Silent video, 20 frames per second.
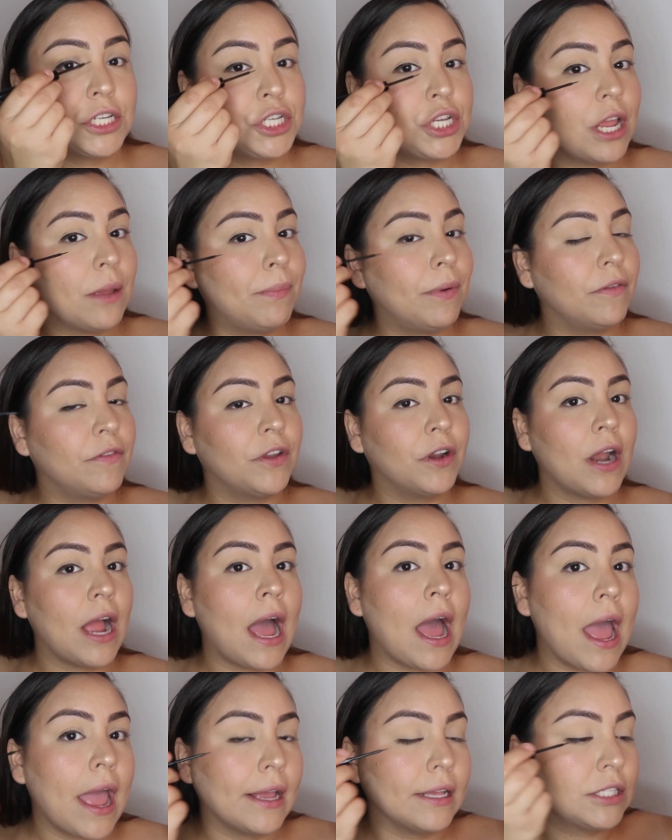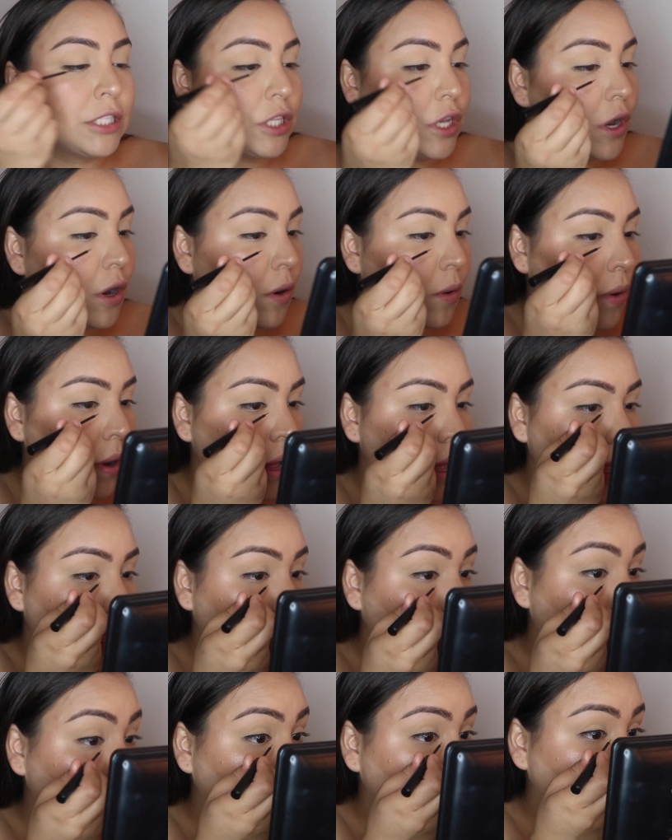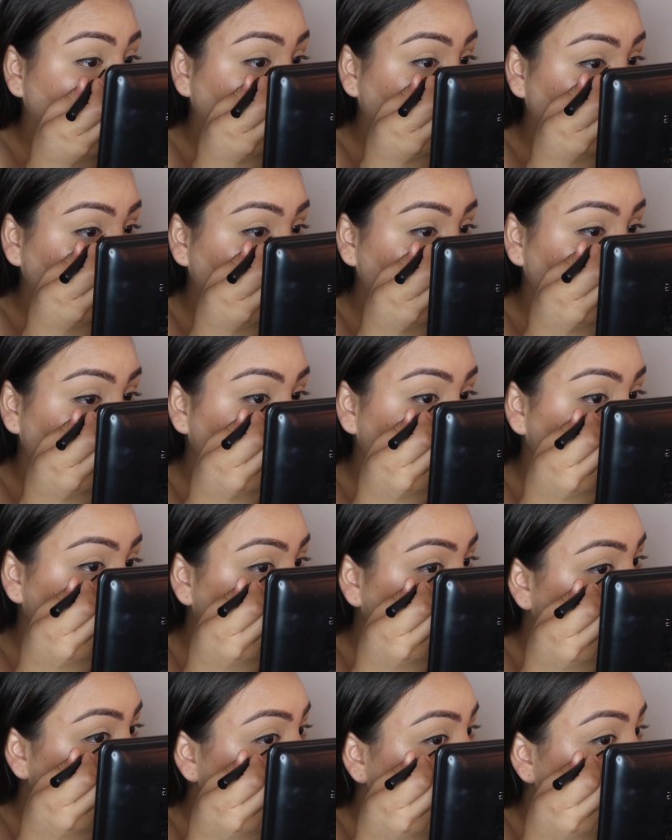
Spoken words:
shape of your eye. So let's see, like if I